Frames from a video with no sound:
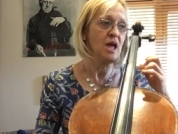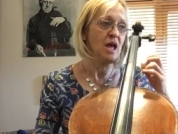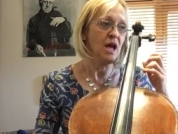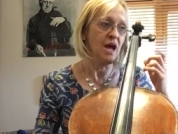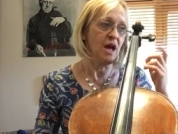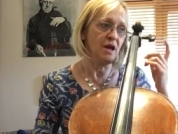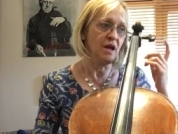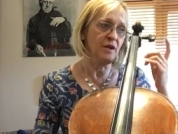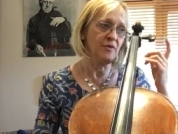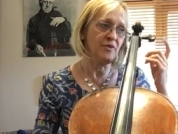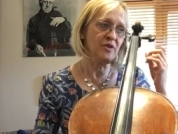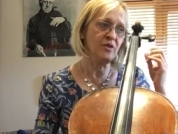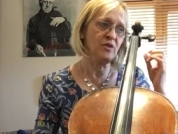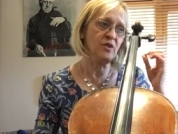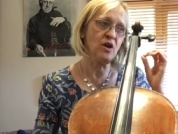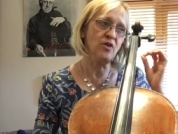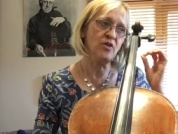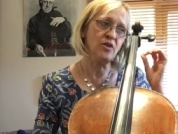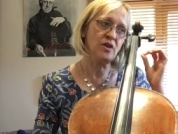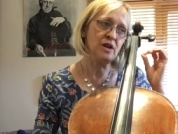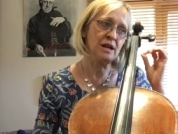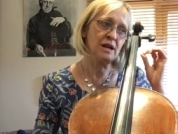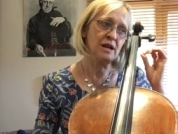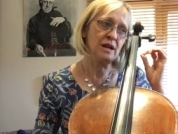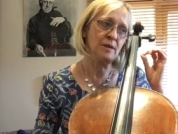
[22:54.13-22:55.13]
And I think the other
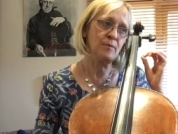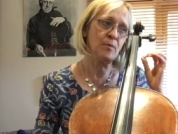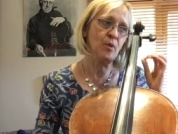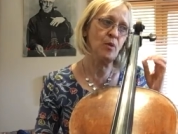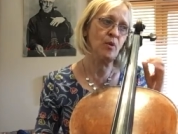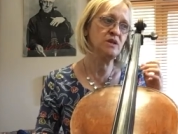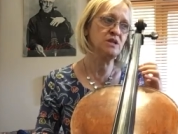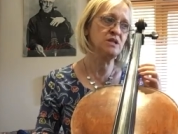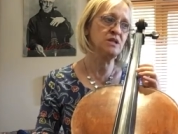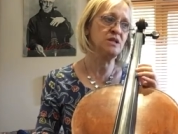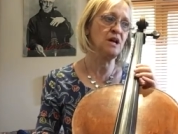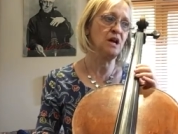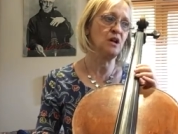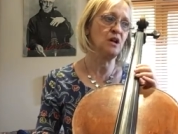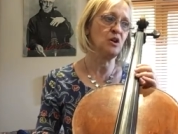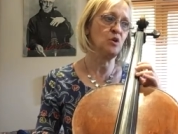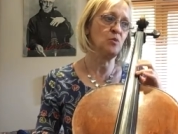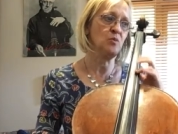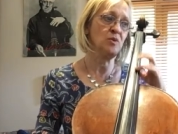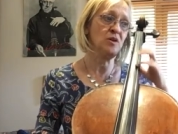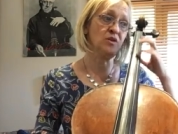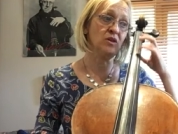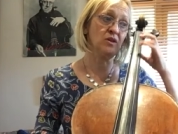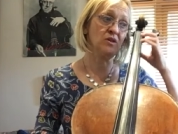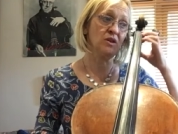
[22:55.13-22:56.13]
little point to that could be
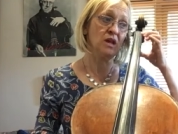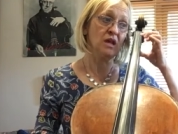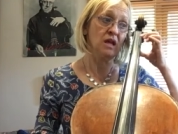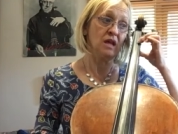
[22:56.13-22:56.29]
that